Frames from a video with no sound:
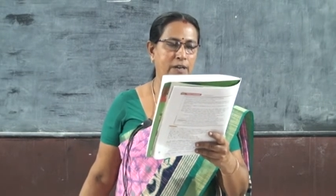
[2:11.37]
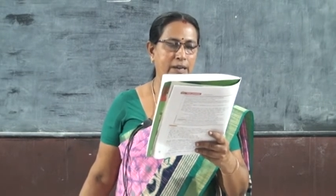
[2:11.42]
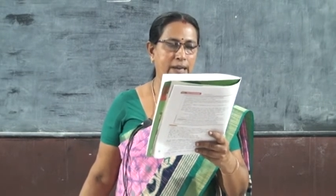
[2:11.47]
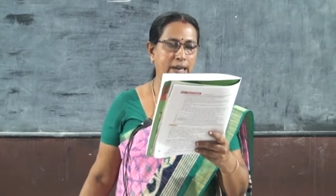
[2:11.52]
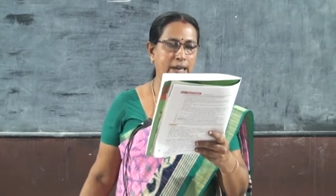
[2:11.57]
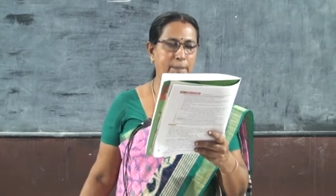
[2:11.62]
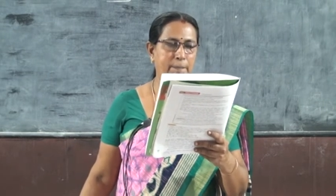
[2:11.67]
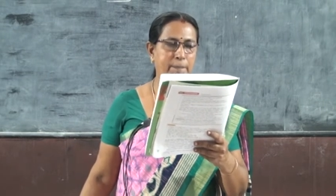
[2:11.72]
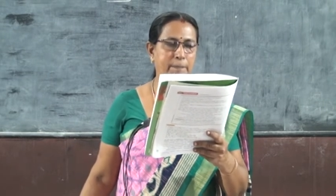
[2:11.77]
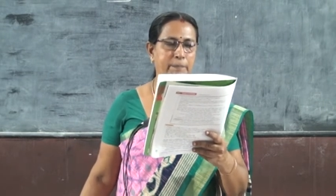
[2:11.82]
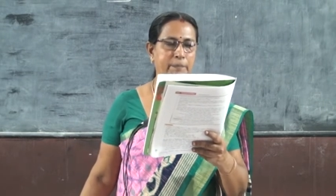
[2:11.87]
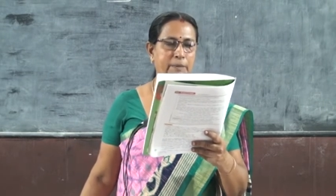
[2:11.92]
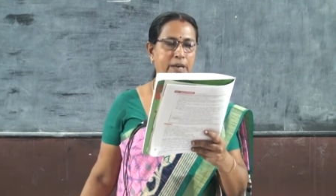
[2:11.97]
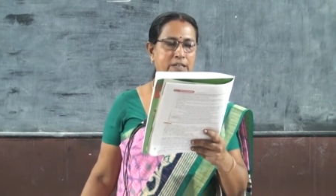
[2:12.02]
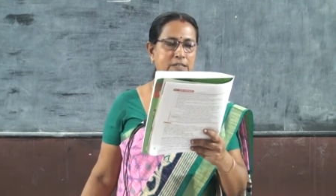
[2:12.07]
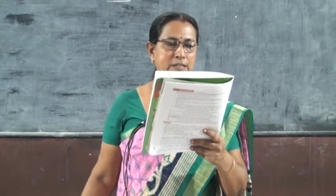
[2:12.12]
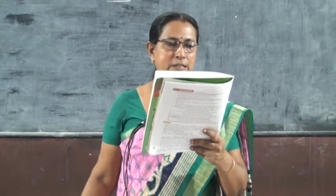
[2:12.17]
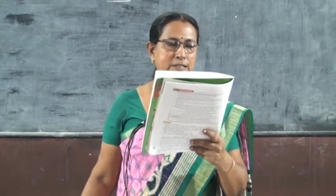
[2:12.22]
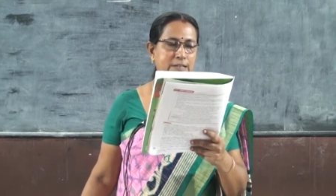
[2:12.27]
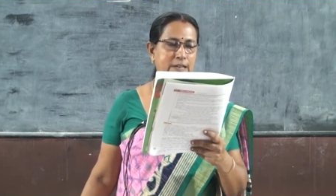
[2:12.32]
M,
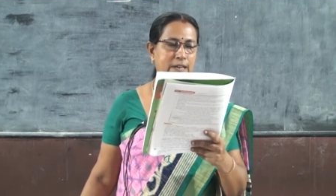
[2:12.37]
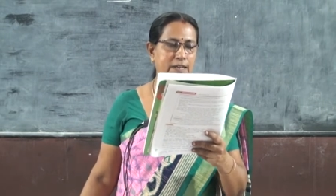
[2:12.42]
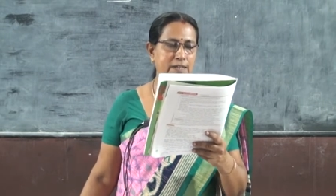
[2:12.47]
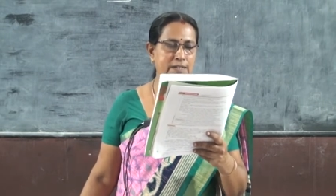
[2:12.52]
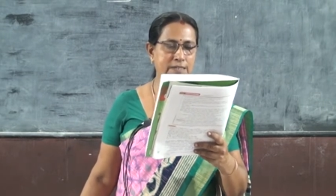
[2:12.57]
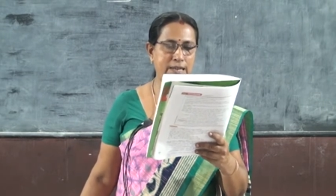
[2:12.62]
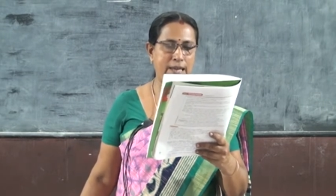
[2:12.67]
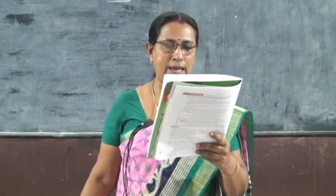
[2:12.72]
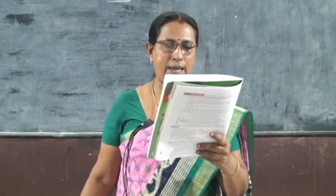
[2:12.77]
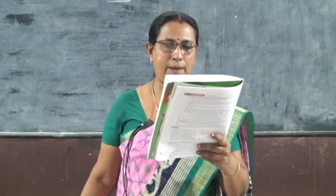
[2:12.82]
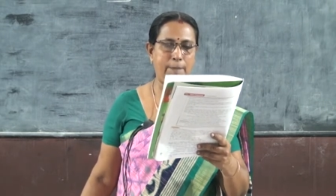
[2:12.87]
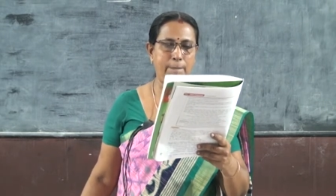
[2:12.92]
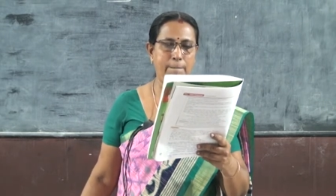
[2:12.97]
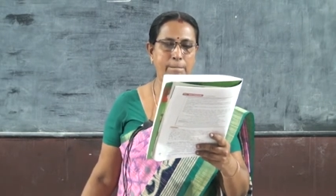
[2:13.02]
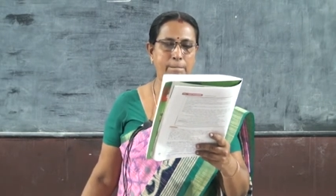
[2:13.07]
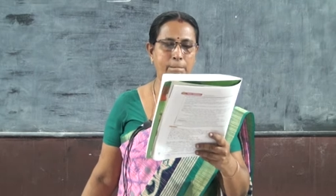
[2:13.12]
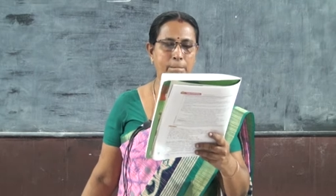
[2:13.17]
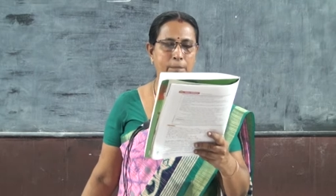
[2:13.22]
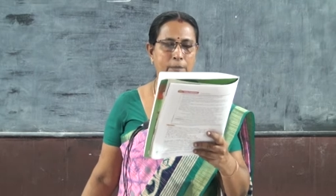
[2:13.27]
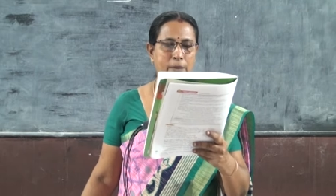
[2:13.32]
exercise
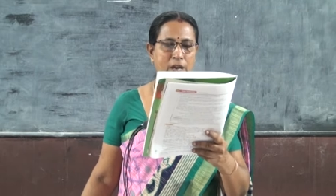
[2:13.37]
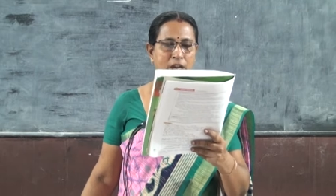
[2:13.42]
M.